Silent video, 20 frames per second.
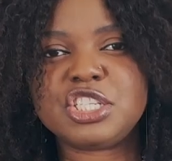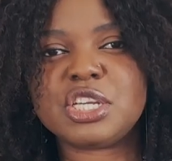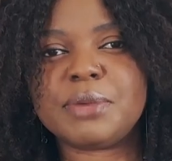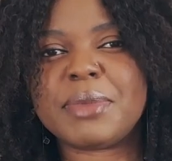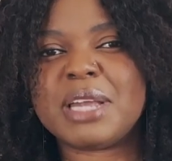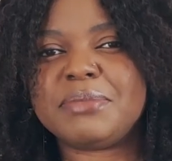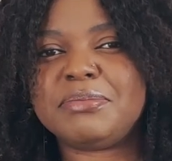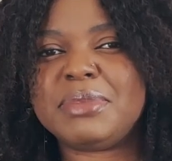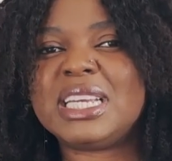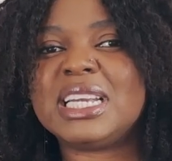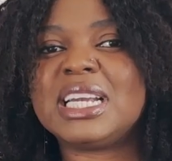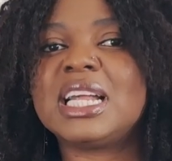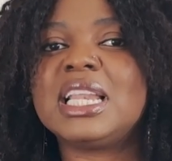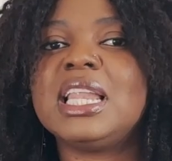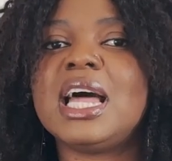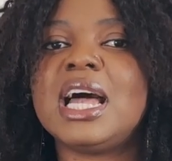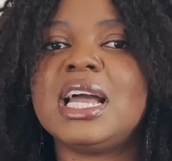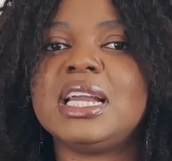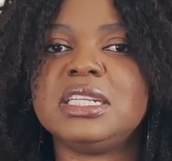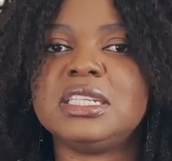might be
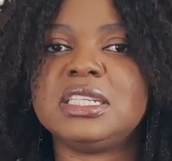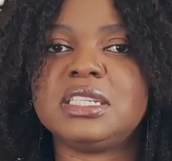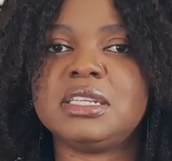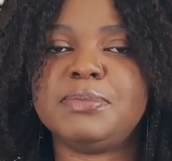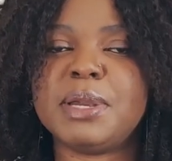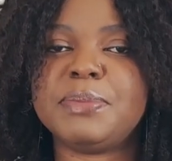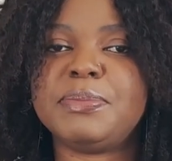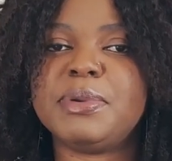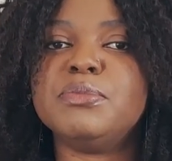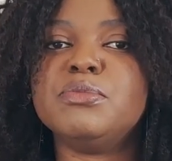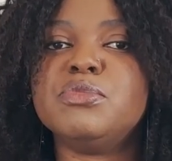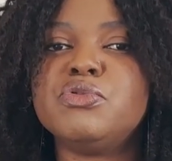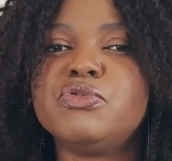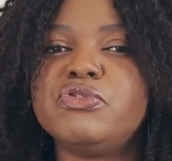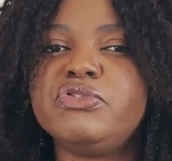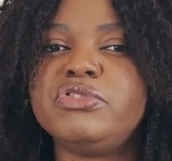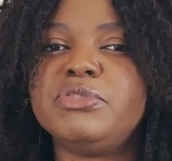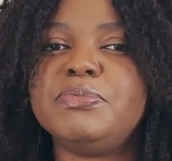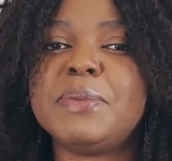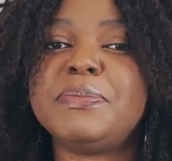inclined, maybe
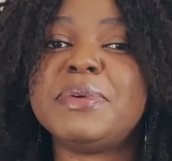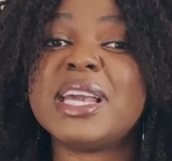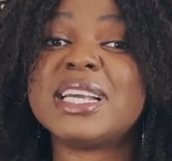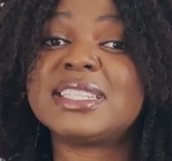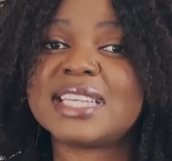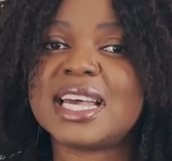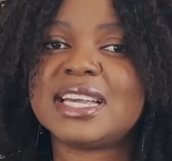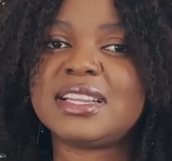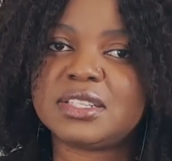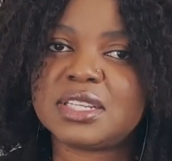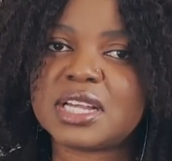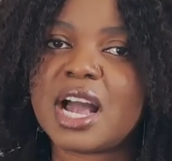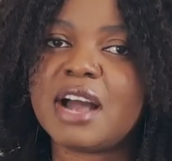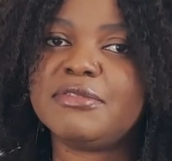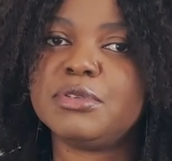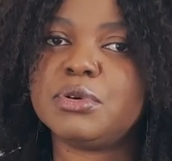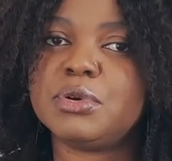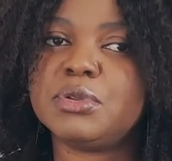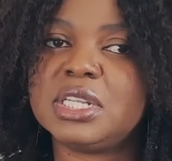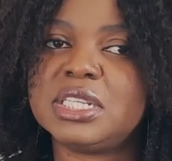moved, maybe excited to have
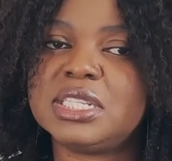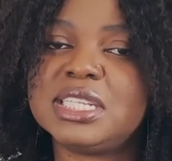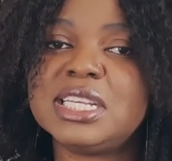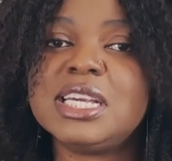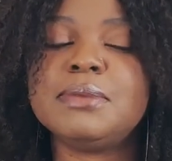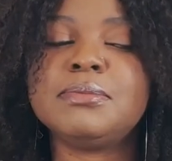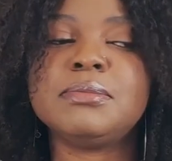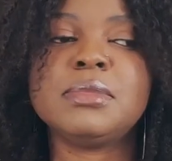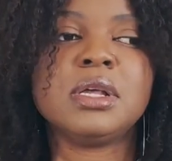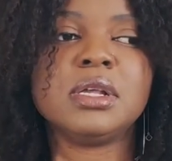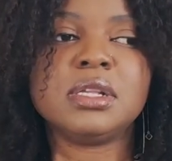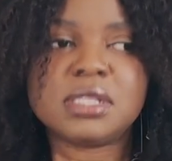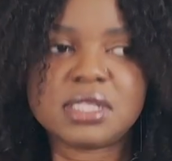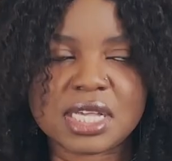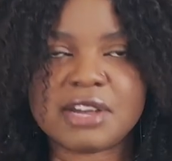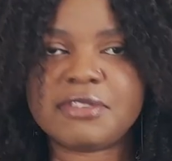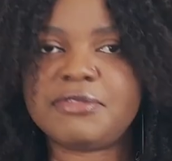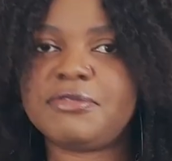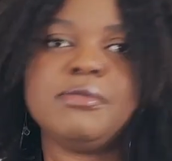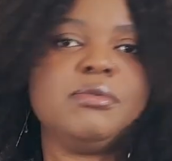you on the team.
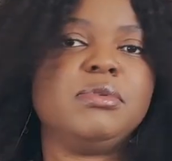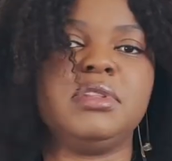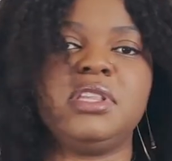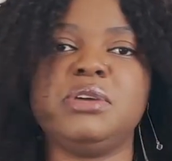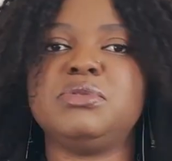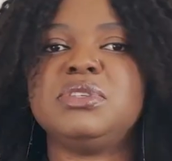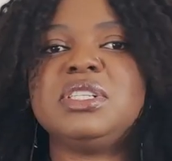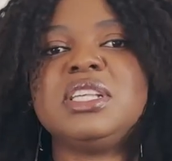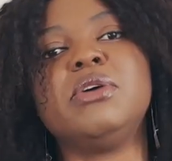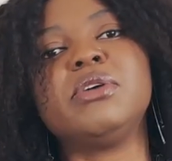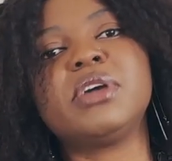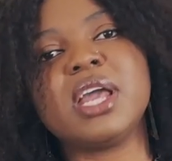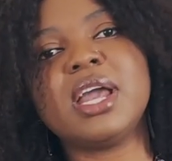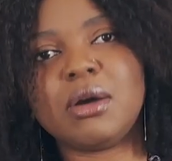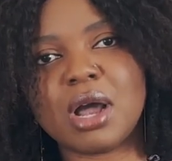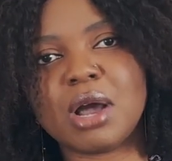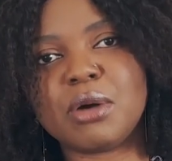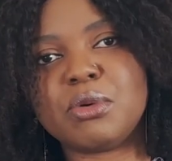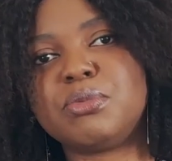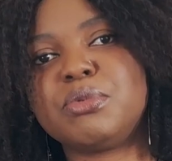Therefore, they will say, okay,
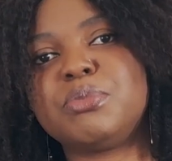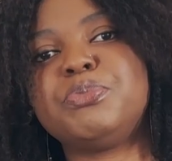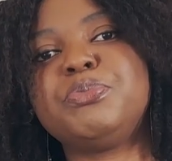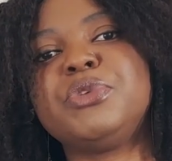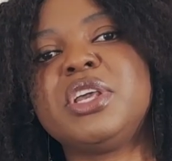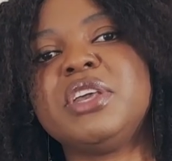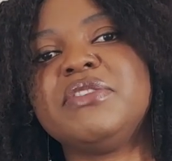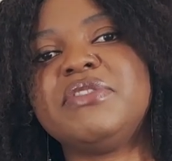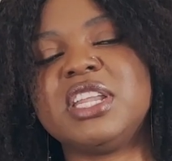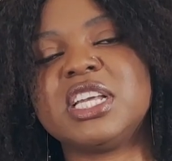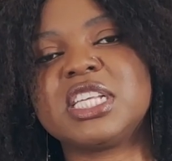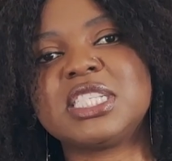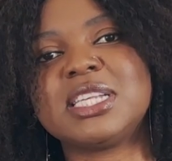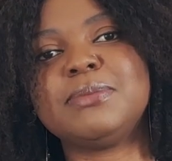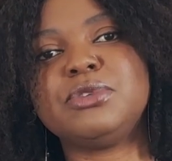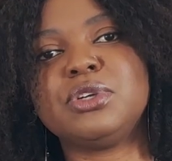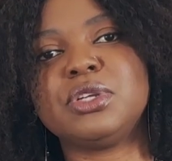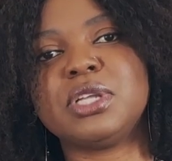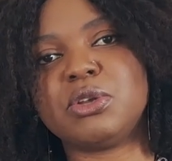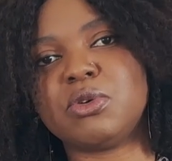I'll give an
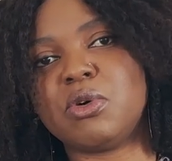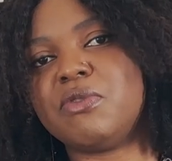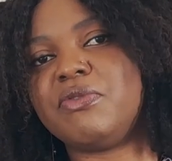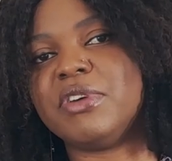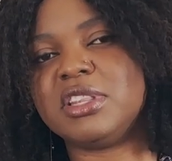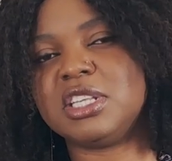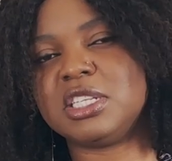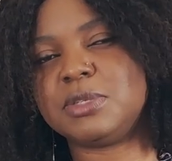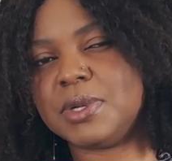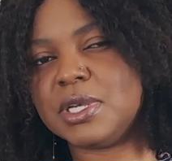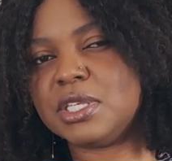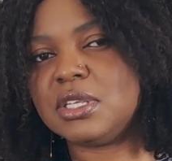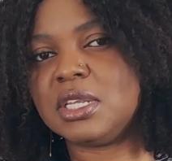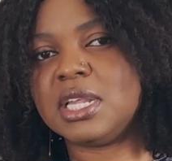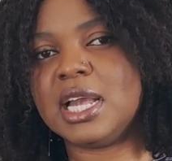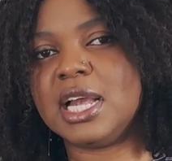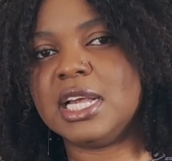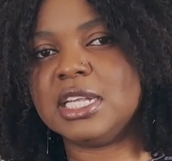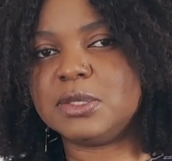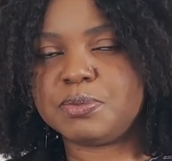exception and offer this person
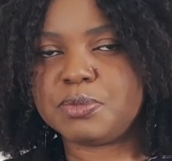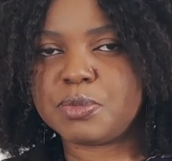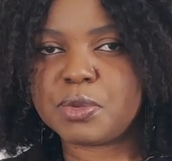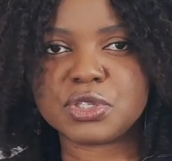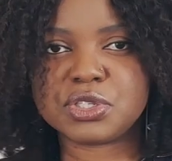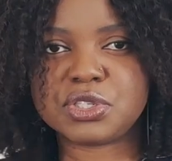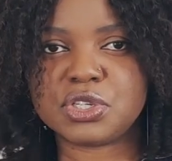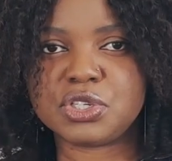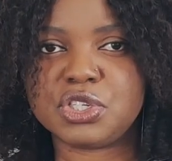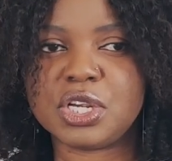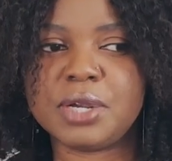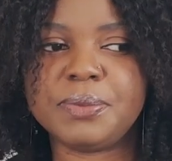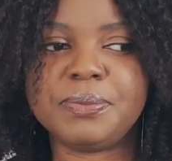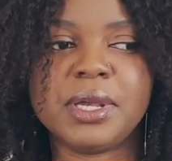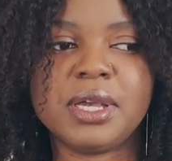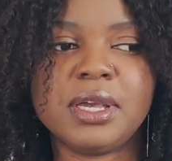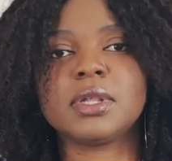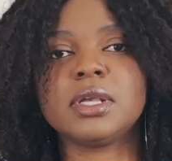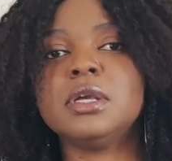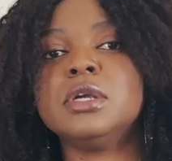as sponsorship.
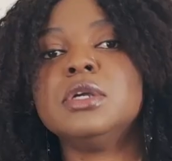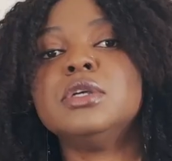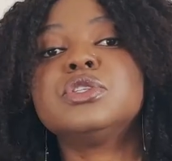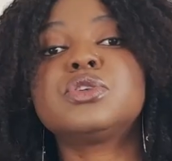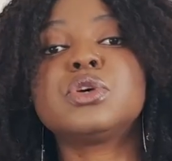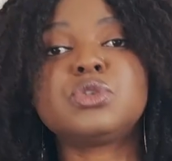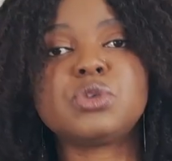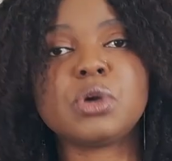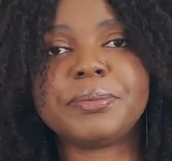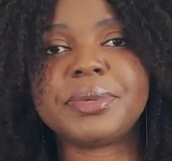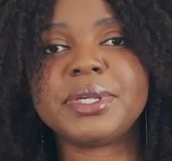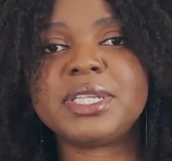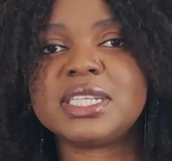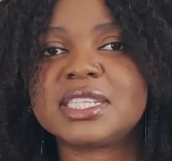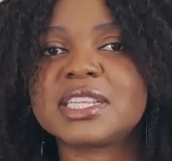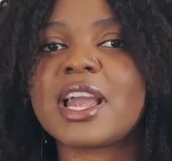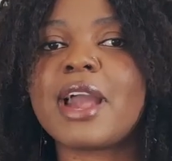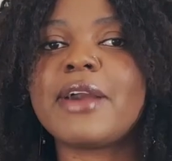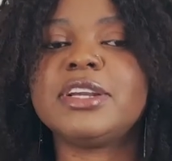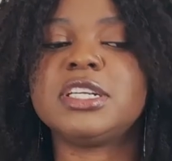So don't be
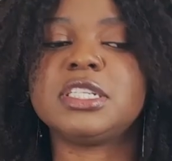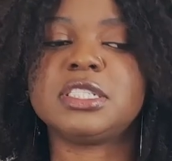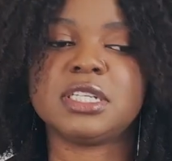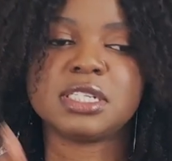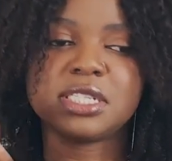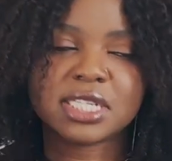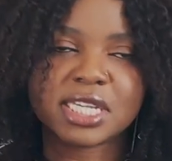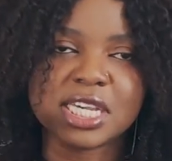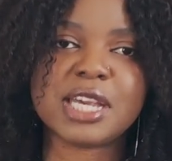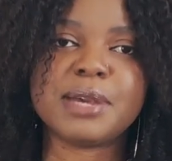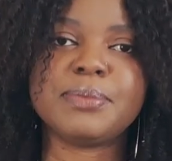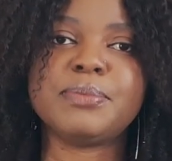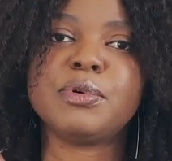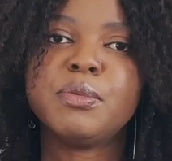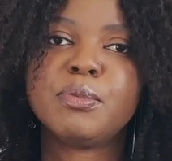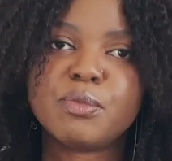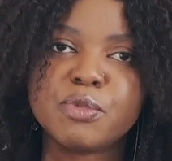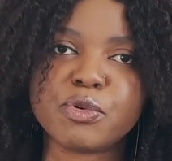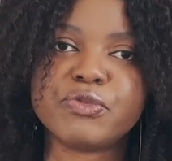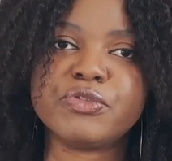discouraged. Just keep
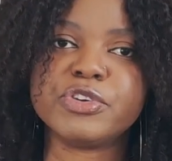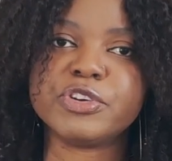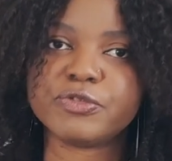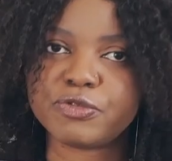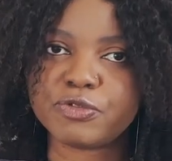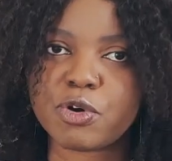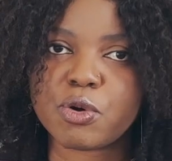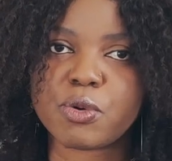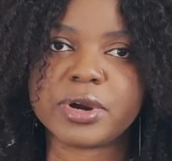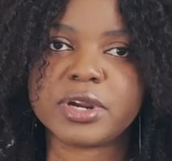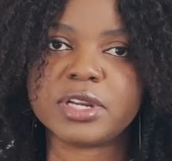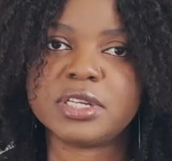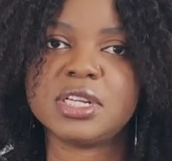moving forward.